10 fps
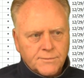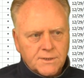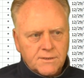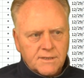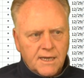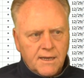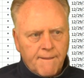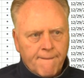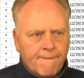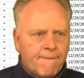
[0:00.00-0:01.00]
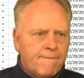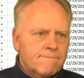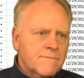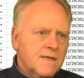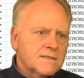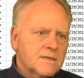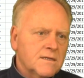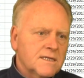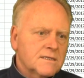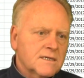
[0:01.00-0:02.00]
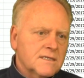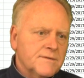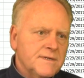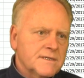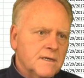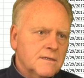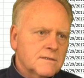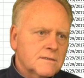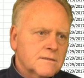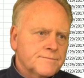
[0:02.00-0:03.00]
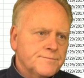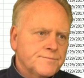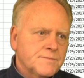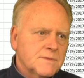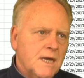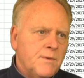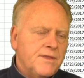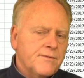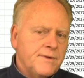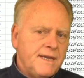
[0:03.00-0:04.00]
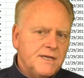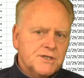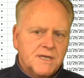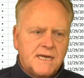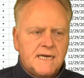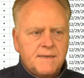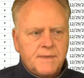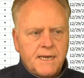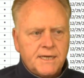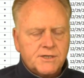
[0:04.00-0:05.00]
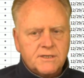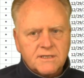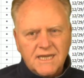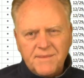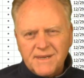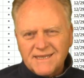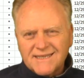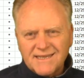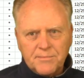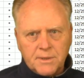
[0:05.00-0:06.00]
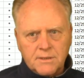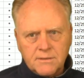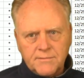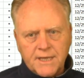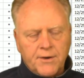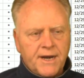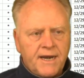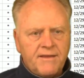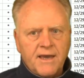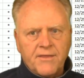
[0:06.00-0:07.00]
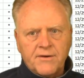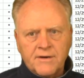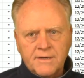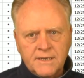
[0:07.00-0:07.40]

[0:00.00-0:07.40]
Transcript: Okay? So let's look at the results. I went through each of the combinations, keeping it simple, without any other